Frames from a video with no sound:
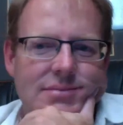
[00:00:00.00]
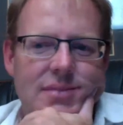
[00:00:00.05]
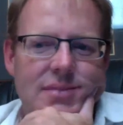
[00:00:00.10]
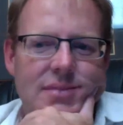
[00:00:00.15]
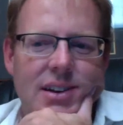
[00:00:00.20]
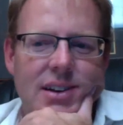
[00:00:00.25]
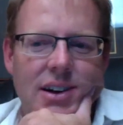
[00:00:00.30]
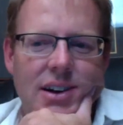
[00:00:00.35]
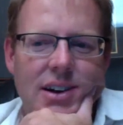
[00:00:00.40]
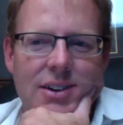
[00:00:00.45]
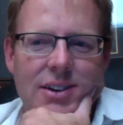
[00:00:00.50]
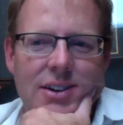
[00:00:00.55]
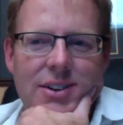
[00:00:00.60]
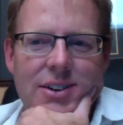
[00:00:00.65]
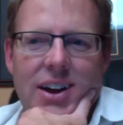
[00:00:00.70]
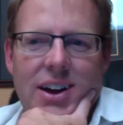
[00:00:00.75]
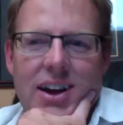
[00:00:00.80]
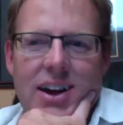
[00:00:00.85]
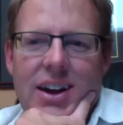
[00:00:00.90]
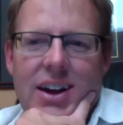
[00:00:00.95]
All
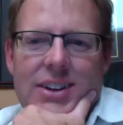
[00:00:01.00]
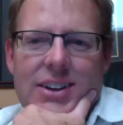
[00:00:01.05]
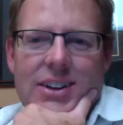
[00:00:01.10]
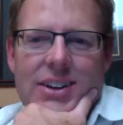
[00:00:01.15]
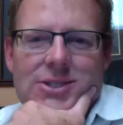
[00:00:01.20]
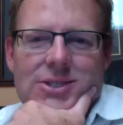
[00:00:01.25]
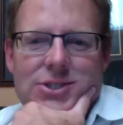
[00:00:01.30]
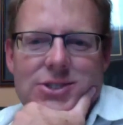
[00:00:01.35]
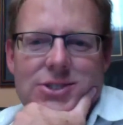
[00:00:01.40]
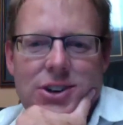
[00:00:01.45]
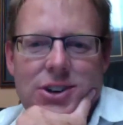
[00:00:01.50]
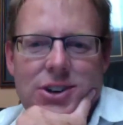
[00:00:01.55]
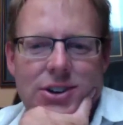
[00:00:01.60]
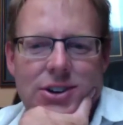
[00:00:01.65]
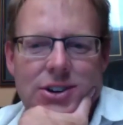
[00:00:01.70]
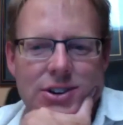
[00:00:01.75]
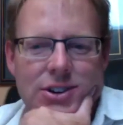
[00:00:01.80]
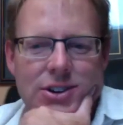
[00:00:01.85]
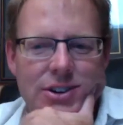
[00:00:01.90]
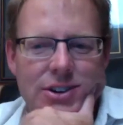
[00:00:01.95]
right.
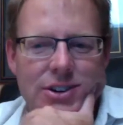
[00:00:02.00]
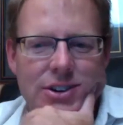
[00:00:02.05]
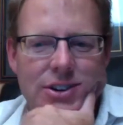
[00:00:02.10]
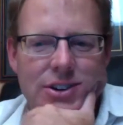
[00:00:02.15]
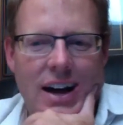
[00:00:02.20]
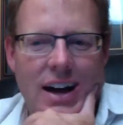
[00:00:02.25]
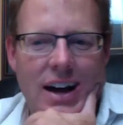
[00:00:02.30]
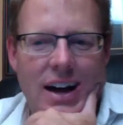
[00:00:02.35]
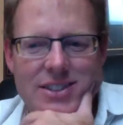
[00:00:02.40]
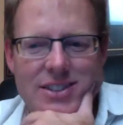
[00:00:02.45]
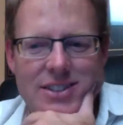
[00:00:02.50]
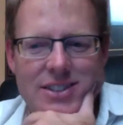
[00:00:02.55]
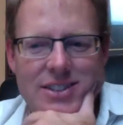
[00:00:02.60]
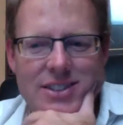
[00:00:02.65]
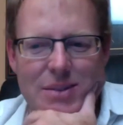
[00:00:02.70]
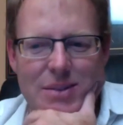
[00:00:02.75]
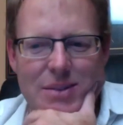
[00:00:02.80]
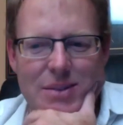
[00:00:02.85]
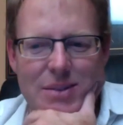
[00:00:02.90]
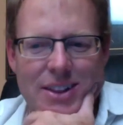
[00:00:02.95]
So
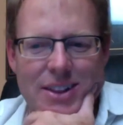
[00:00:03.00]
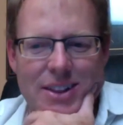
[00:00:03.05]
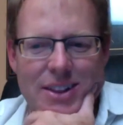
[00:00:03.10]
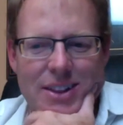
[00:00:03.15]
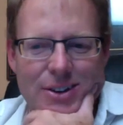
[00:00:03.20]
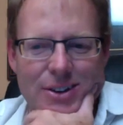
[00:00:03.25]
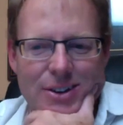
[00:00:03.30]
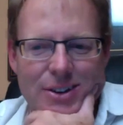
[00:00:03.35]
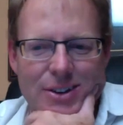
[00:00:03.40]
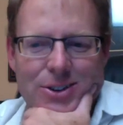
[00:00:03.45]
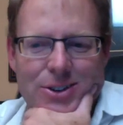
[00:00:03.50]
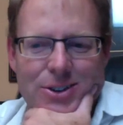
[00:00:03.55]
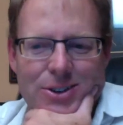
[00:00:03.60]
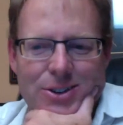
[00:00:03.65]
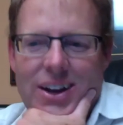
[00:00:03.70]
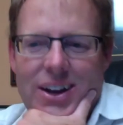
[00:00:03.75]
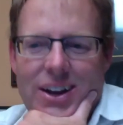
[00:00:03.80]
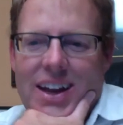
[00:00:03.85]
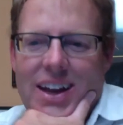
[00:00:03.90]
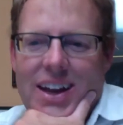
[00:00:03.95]
awesome. Hello,
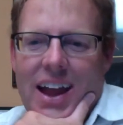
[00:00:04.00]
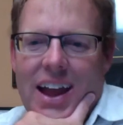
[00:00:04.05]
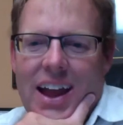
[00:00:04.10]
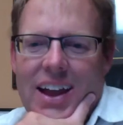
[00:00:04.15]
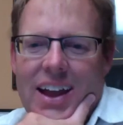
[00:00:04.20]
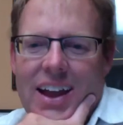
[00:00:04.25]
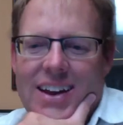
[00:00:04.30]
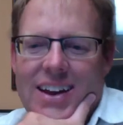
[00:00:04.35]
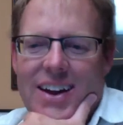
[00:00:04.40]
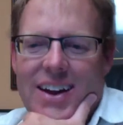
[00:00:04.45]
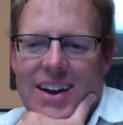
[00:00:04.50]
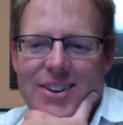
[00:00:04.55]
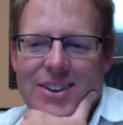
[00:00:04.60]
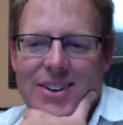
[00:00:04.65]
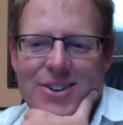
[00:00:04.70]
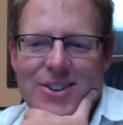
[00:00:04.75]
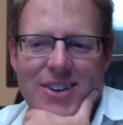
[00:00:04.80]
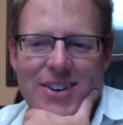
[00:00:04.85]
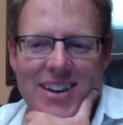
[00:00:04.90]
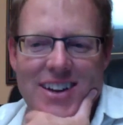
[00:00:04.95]
Tori Kane. How you
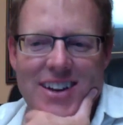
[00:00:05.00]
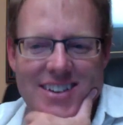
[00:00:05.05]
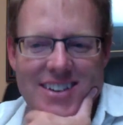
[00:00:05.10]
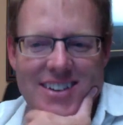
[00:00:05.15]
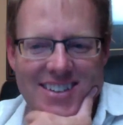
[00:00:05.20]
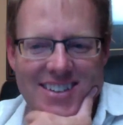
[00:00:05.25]
doing?